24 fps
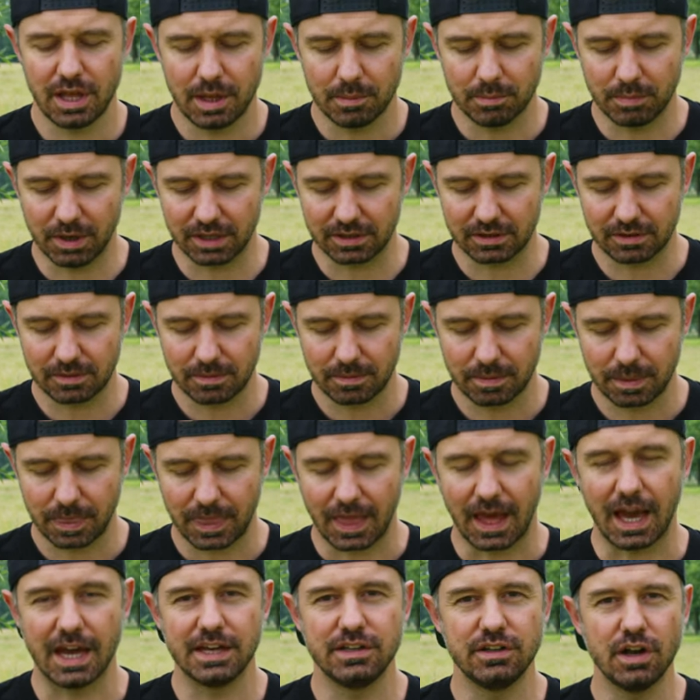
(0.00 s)
but
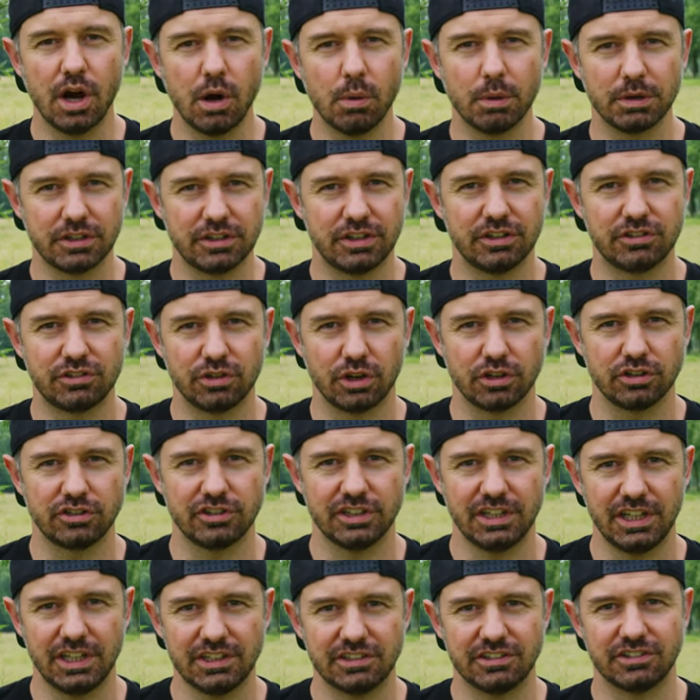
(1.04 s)
I know what the distortion
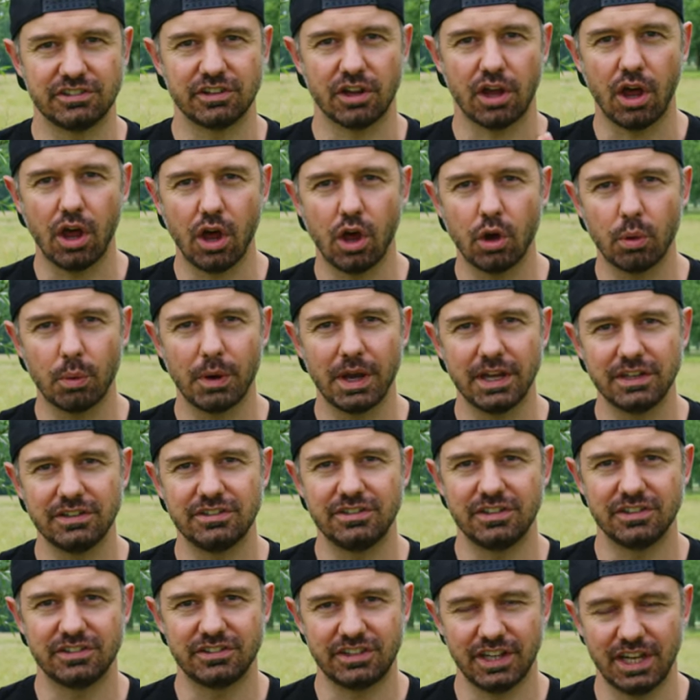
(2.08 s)
is. It's always
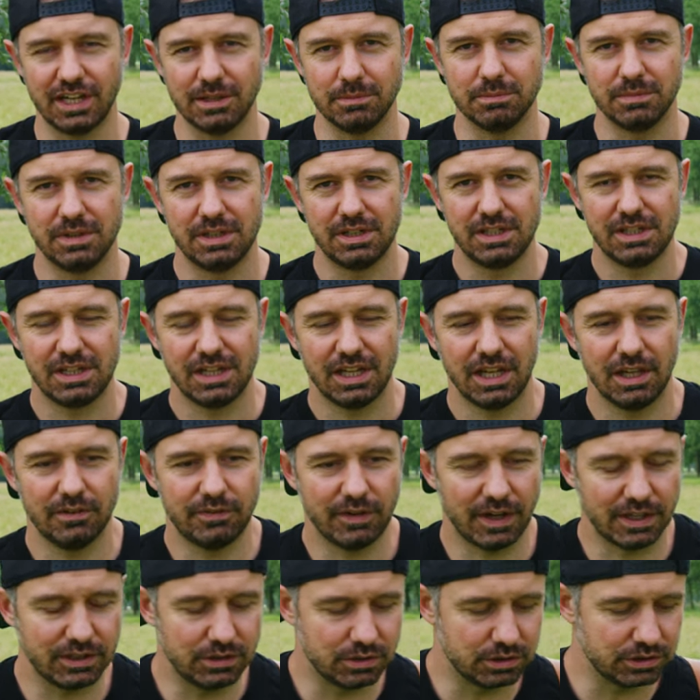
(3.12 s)
the same. If
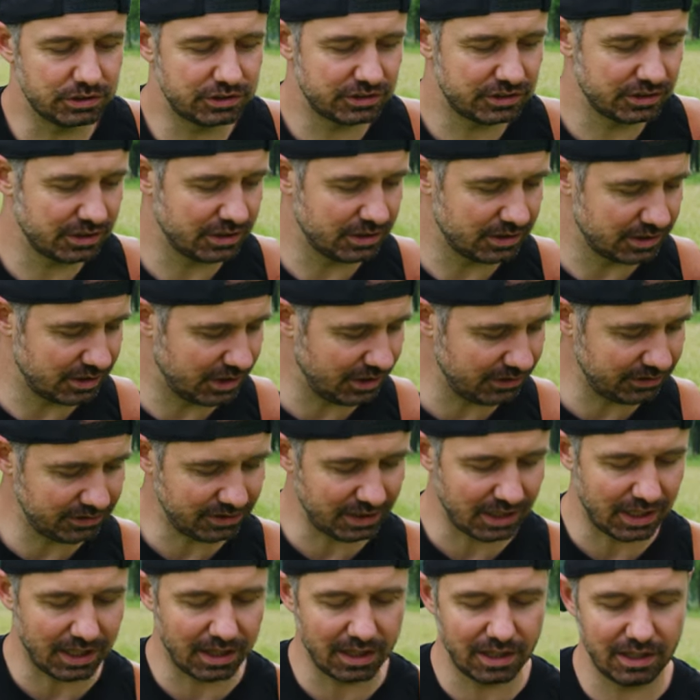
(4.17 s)
I use this
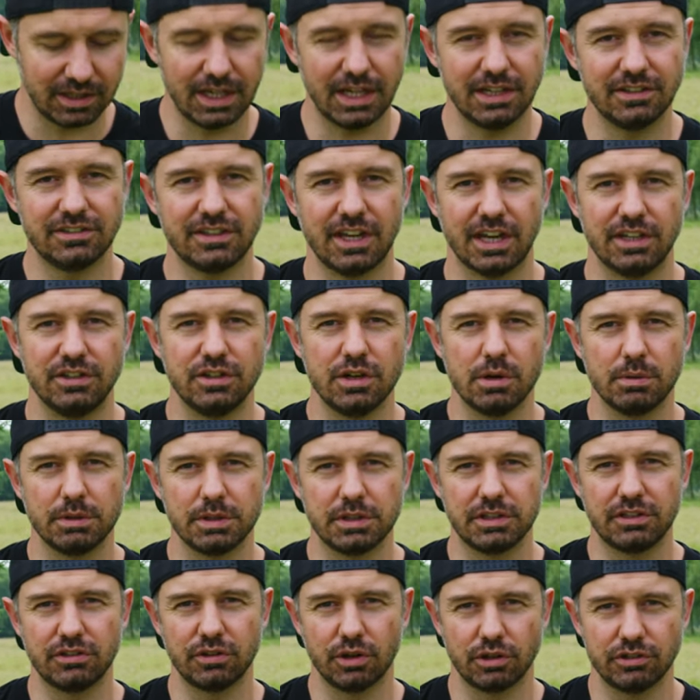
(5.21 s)
le uh, lens, I know what
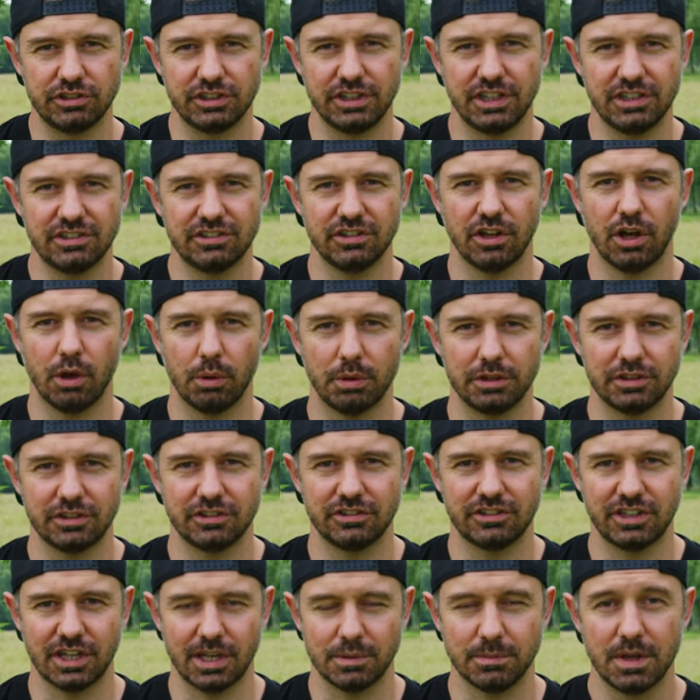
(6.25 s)
the distortion is, always the
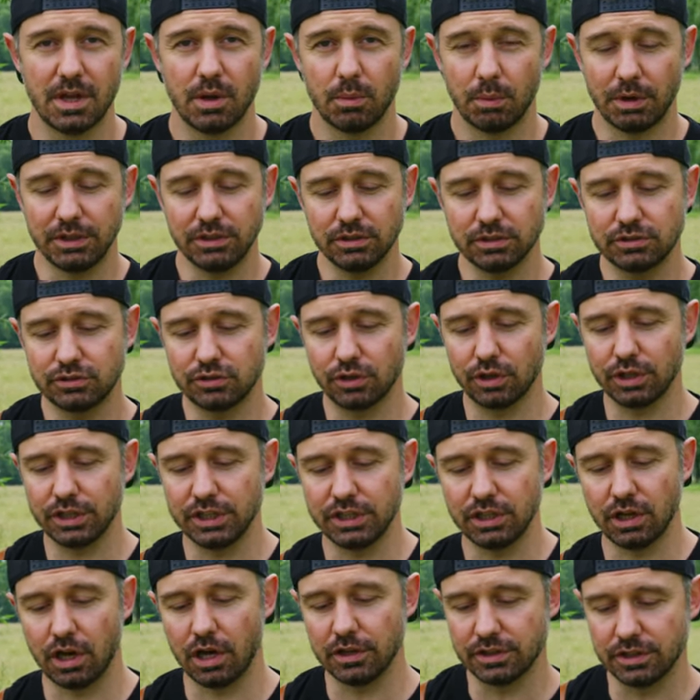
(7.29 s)
same. When you're
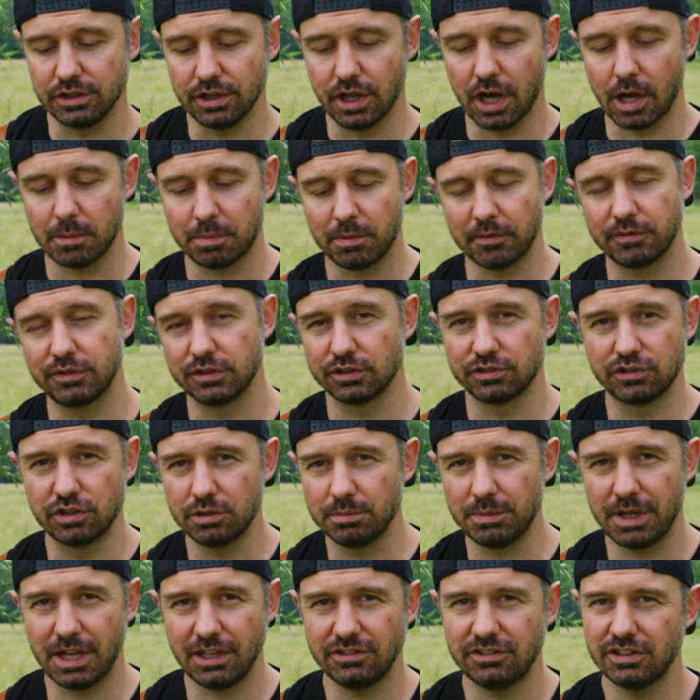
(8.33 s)
turning on the knob of your zoom
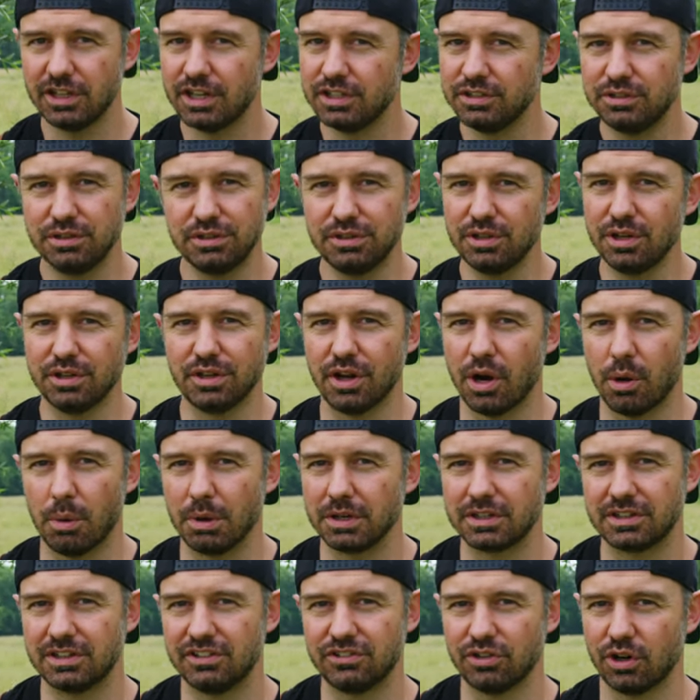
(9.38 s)
lens, you don't know
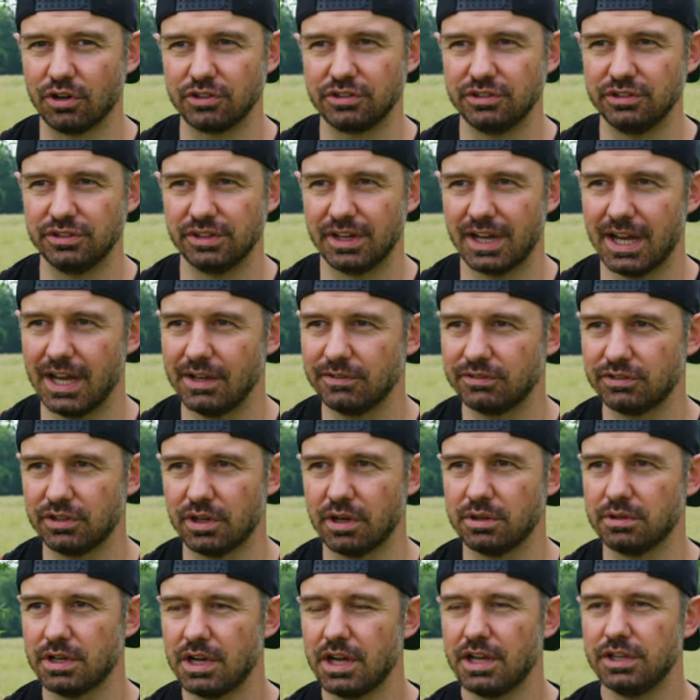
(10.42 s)
what distortion you have,
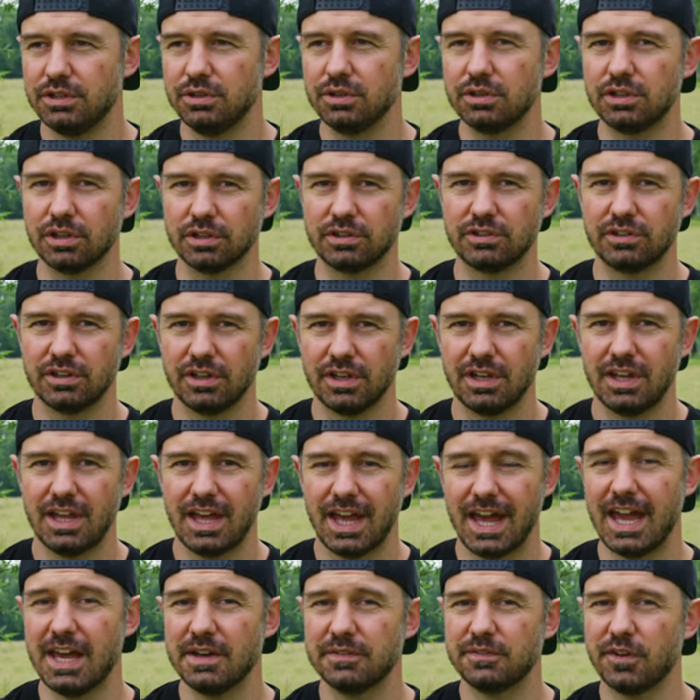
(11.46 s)
so you could
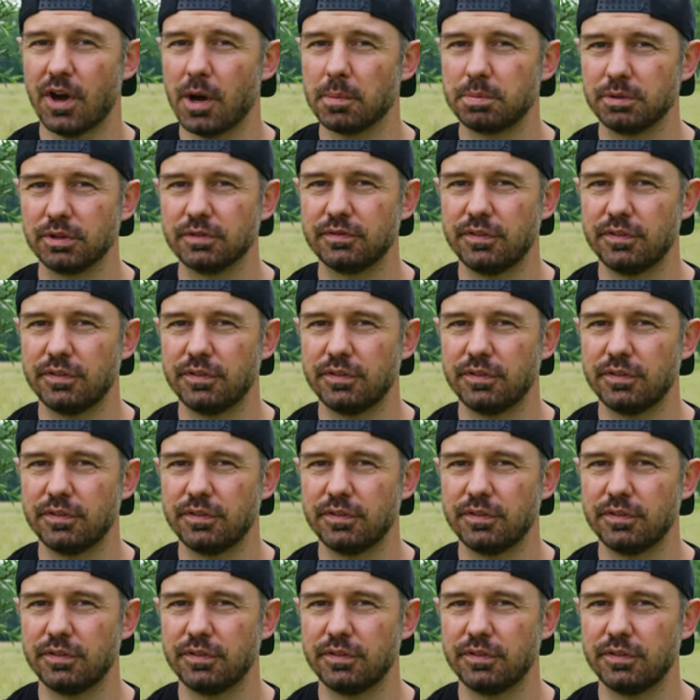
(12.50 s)
F up your